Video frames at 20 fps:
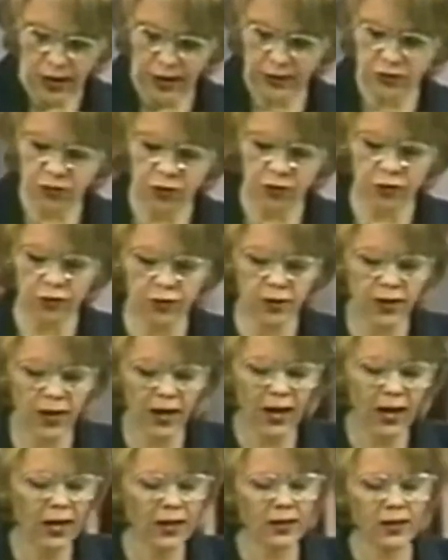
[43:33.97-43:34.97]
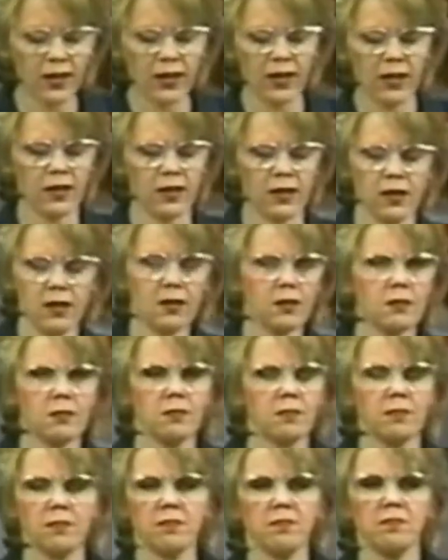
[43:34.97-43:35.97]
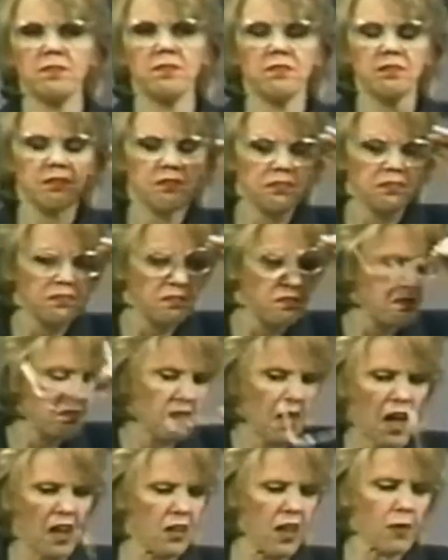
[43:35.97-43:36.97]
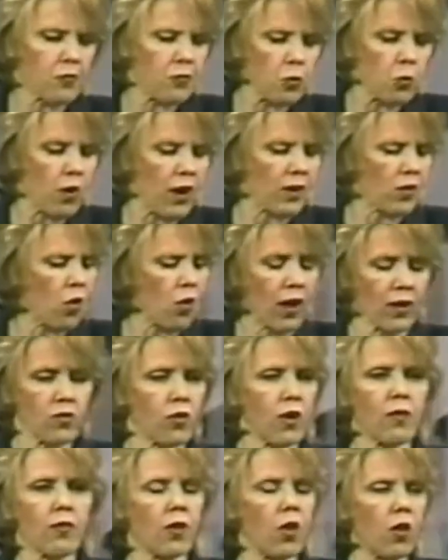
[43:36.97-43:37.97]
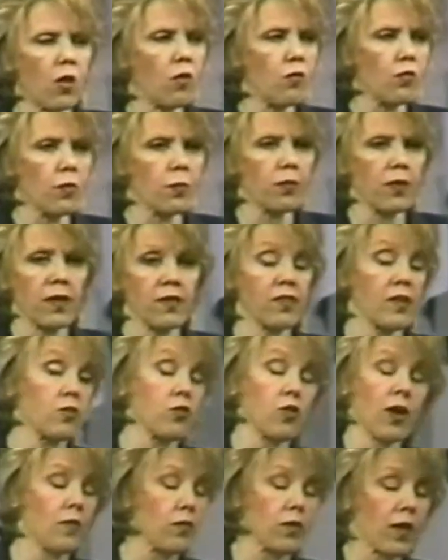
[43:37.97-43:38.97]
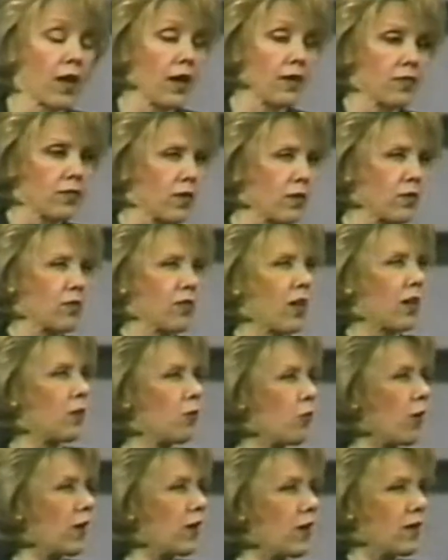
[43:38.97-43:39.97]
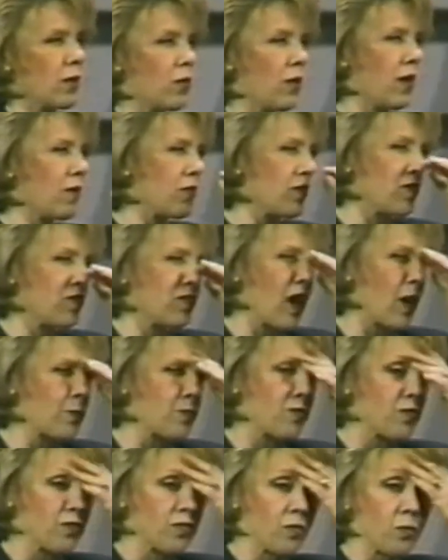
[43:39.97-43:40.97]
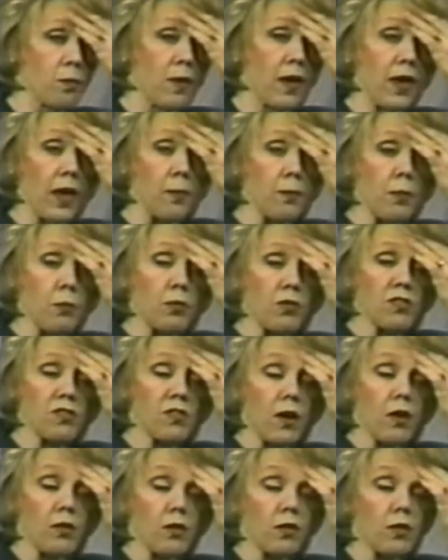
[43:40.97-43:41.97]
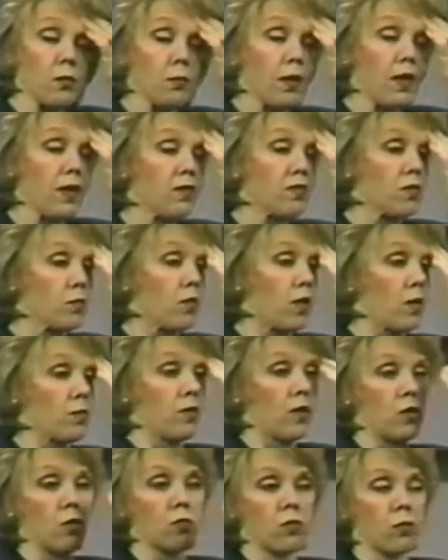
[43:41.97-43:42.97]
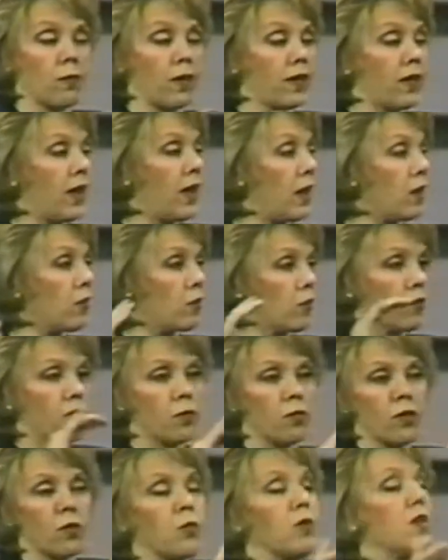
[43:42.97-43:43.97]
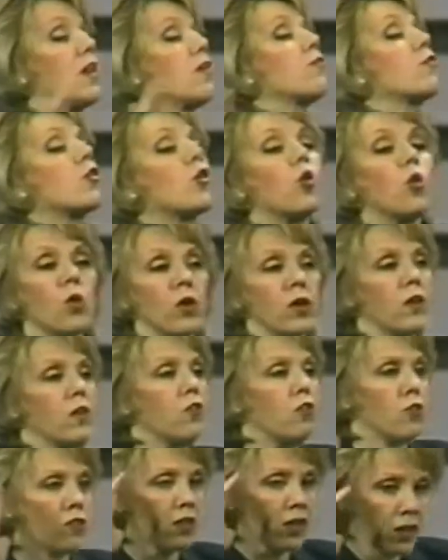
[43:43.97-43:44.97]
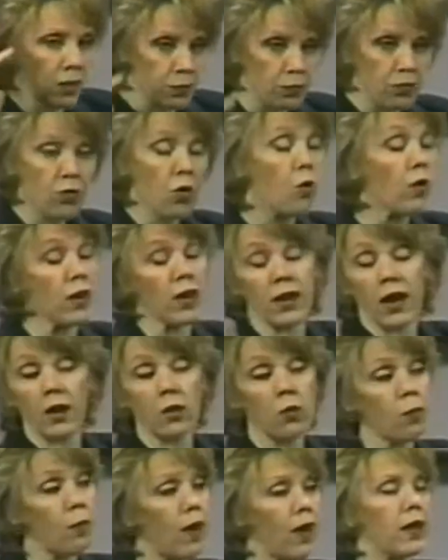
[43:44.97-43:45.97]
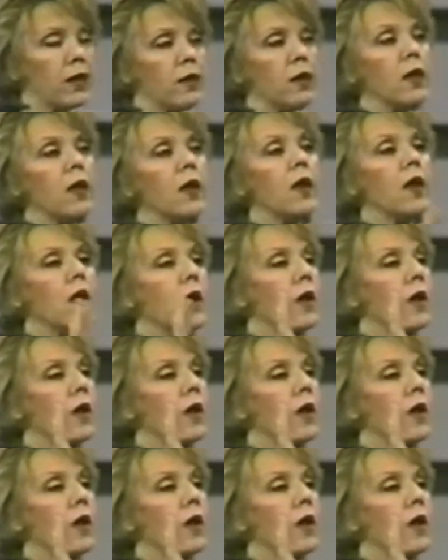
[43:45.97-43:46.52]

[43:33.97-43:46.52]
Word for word: I turned it on in I, everywhere I go. I travel all over the place. I travel constantly. I was telling Ray today we haven't stopped since May. I mean, we started in May sometimes. I looked at my calendar. It seems like we never quit. It just keeps going. And I don't mind.